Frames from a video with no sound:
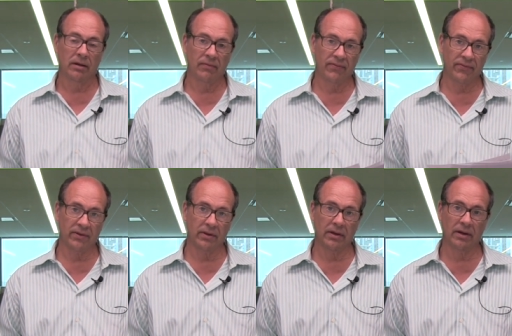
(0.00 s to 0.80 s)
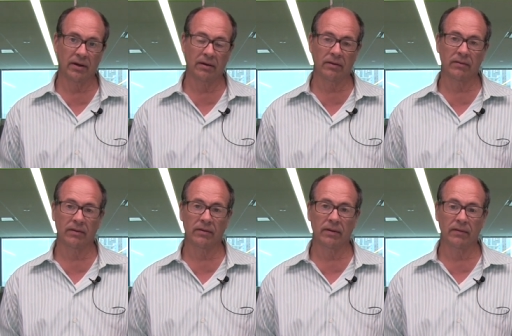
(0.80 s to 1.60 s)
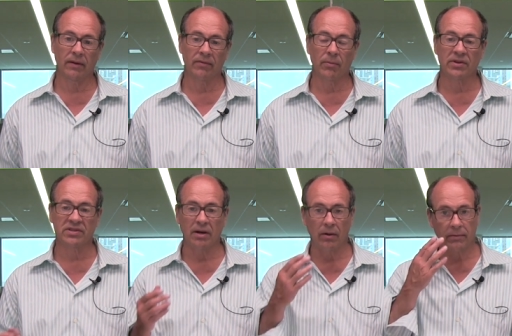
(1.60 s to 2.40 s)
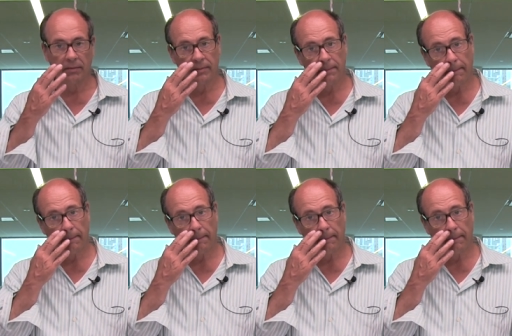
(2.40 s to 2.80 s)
if the, if the Brits don't,